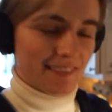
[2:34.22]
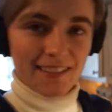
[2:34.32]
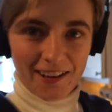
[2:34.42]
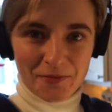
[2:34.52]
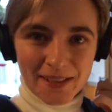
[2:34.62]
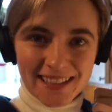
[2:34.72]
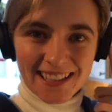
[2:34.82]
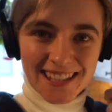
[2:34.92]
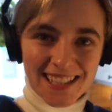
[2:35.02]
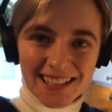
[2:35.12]
I've been
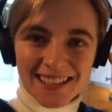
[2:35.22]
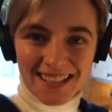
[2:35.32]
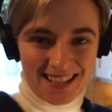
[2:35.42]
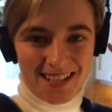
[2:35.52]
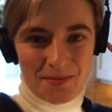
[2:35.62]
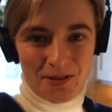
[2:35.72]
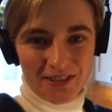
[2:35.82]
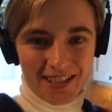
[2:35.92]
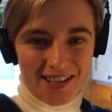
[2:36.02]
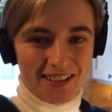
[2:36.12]
listening to Disney
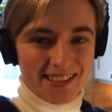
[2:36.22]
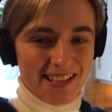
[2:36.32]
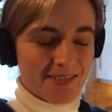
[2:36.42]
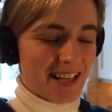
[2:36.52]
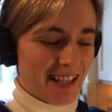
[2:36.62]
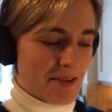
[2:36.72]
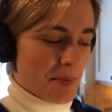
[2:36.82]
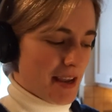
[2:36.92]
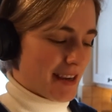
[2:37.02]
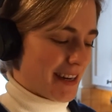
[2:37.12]
movies all day while I
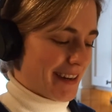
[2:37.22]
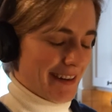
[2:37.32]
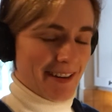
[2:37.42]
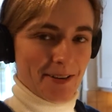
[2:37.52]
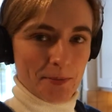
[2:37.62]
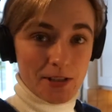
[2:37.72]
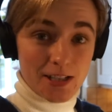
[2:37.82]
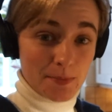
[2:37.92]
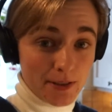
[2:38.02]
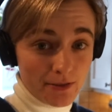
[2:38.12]
bake, which
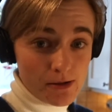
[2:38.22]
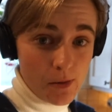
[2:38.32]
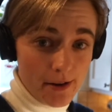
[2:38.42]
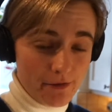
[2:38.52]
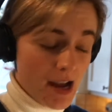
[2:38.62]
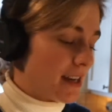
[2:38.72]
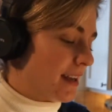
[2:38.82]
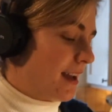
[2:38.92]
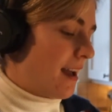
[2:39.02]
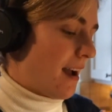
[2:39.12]
has been quite fun.
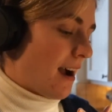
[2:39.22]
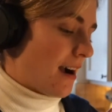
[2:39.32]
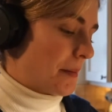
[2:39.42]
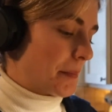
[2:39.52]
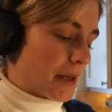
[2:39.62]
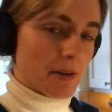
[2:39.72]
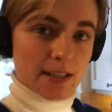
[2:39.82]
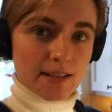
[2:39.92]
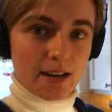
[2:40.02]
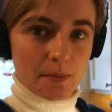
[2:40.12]
But I wanted
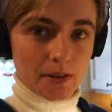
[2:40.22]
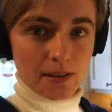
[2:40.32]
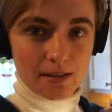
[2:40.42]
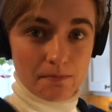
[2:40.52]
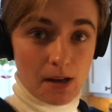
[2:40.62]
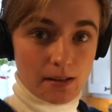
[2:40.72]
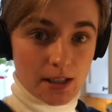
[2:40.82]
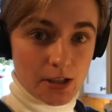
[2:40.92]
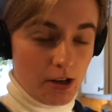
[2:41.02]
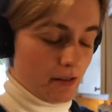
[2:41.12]
to talk about the
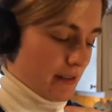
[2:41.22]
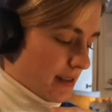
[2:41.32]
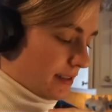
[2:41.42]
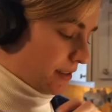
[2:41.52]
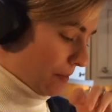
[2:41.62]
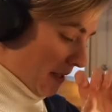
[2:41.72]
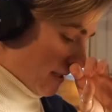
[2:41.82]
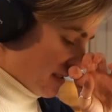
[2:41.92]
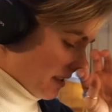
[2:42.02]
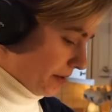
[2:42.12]
melting chocolates a little
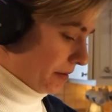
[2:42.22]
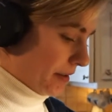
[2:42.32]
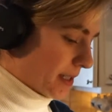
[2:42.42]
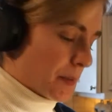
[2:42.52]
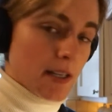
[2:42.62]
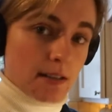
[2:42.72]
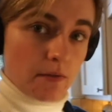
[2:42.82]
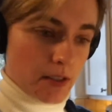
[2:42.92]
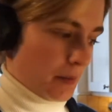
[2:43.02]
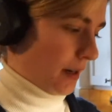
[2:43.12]
bit. So it's pretty
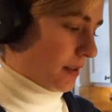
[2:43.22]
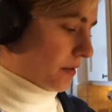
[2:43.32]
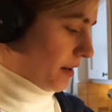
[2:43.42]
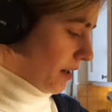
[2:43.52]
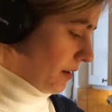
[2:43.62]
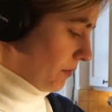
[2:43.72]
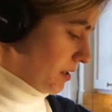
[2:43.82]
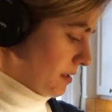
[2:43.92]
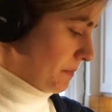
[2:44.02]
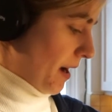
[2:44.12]
self-explanatory. We
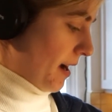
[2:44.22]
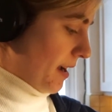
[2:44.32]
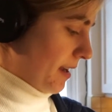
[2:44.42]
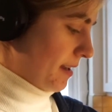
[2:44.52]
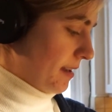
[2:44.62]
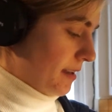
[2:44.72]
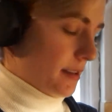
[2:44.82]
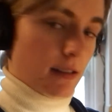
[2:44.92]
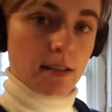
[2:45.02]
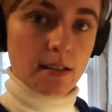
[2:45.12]
just buy
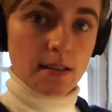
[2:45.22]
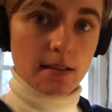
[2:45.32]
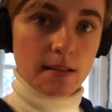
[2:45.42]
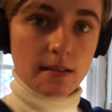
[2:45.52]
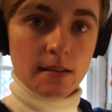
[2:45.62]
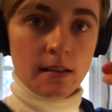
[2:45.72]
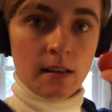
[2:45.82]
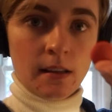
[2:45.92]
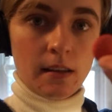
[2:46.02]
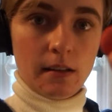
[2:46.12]
these
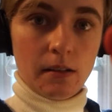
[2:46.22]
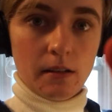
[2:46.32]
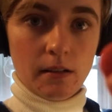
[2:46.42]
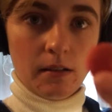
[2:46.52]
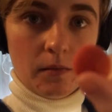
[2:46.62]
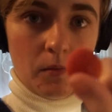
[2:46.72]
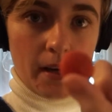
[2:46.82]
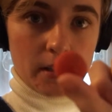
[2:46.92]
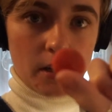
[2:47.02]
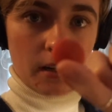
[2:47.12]
little
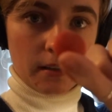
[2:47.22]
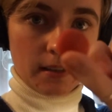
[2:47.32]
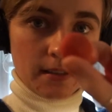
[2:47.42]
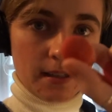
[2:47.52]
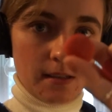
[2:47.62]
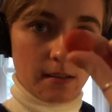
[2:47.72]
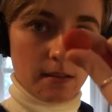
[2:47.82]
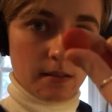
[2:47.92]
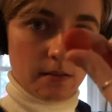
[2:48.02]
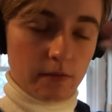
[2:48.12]
white chocolate
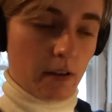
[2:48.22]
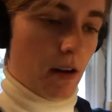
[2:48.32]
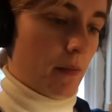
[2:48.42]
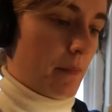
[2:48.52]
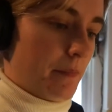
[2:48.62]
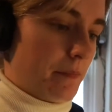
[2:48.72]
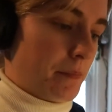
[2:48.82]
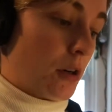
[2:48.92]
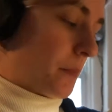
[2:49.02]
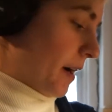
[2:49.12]
discs from
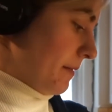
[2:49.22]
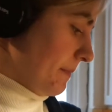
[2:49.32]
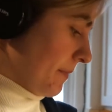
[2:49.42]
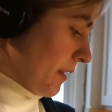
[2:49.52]
Bulk Barn,